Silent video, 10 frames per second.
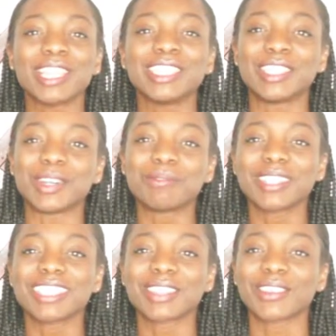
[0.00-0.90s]
don't
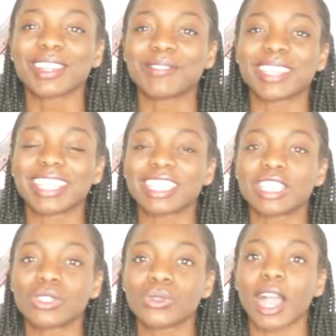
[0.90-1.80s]
be so committed
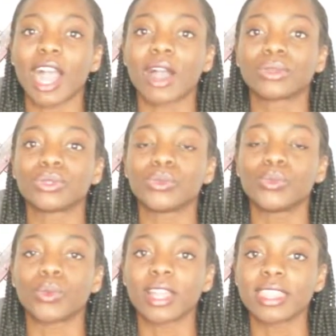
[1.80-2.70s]
to how you
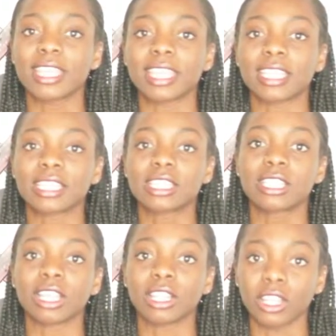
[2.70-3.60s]
want things
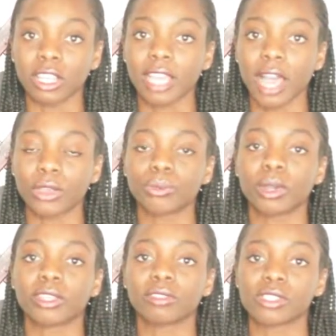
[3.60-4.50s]
to look, how you
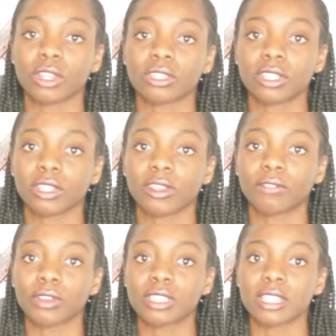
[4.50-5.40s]
want your results to look
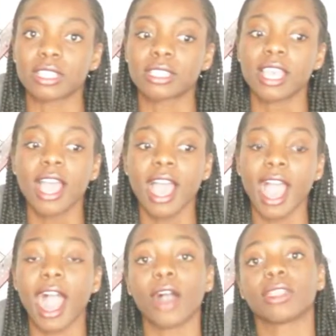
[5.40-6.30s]
versus
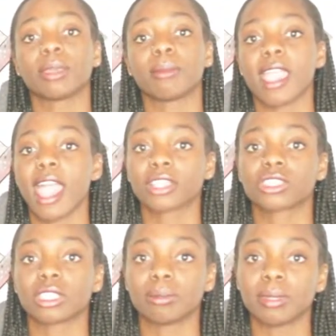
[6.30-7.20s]
how they may
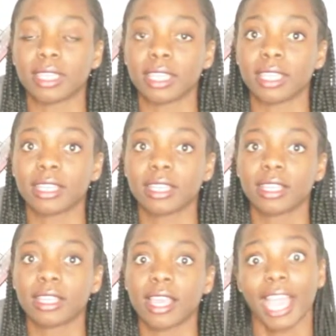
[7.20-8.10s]
actually be
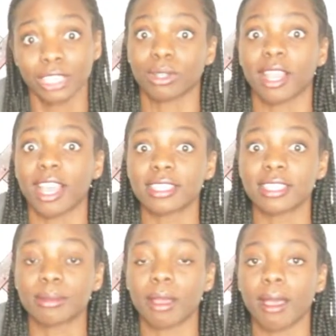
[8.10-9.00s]

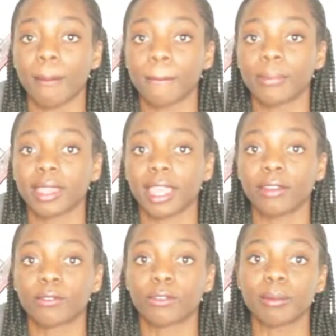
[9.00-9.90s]
actualized. Um,
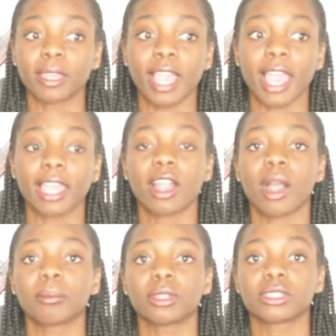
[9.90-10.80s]
like for me, I
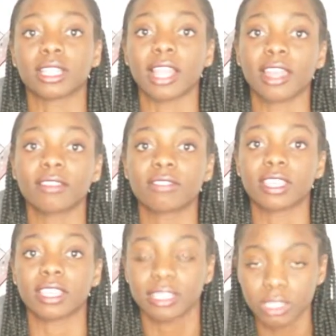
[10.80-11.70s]
accomplished a lot of
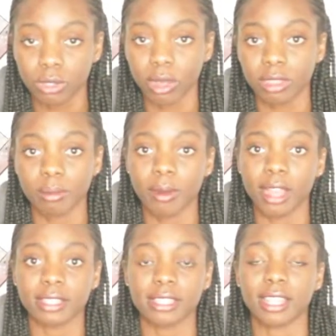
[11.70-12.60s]
things throughout the
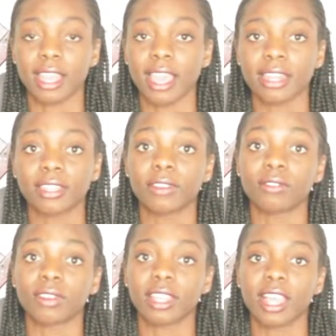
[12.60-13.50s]
process that I hadn't
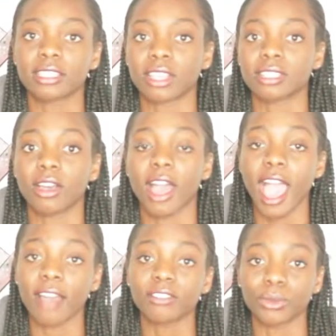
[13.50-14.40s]
even realized until
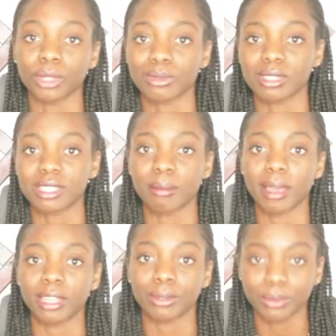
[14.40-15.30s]
afterwards when
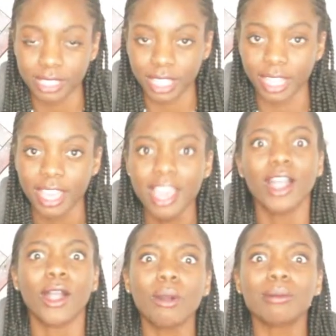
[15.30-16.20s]
somebody was saying,
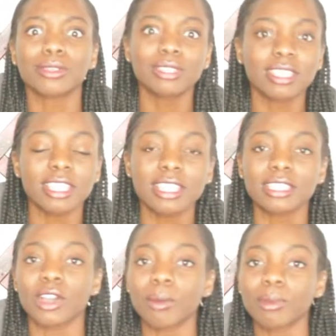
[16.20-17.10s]
oh, but you did
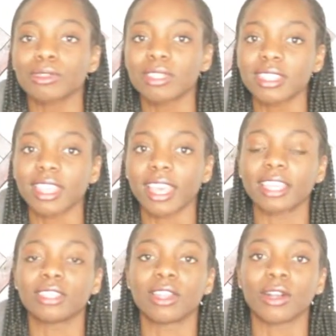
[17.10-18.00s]
this, oh, but you did
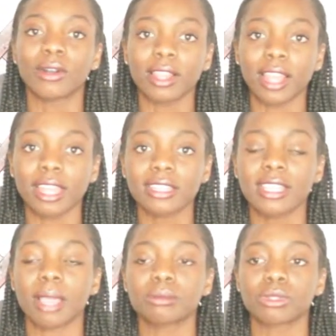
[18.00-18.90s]
that. You know, a lot of
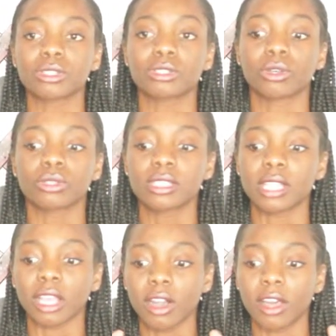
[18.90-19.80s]
times we're so
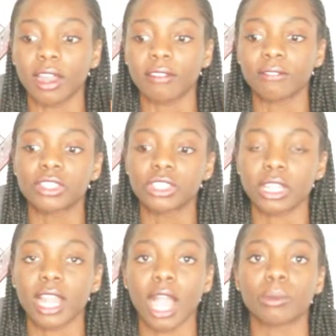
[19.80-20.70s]
stuck on our vision
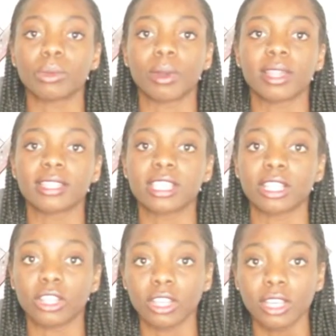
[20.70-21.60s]
and how we want it to
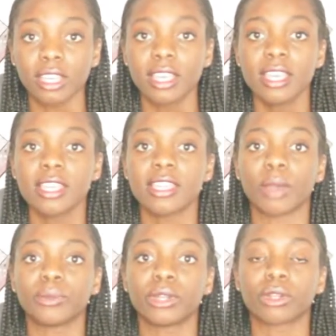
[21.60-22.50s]
look
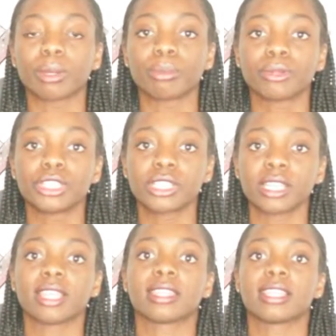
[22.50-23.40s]
that we don't
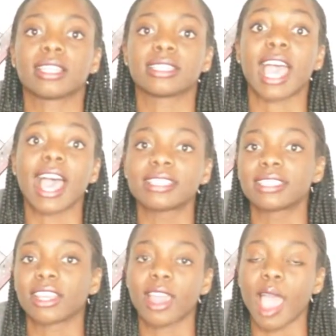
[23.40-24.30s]
appreciate things as
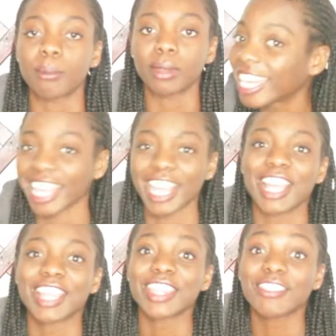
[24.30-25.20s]
they're happening.
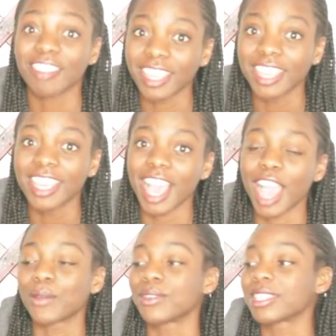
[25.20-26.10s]
Three,
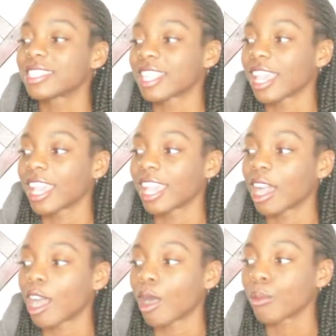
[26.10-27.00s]
I would say,
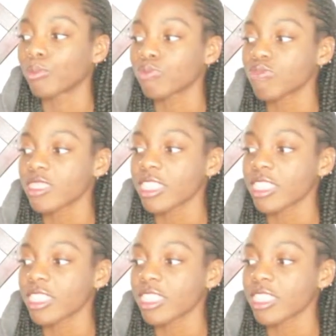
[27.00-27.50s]
um,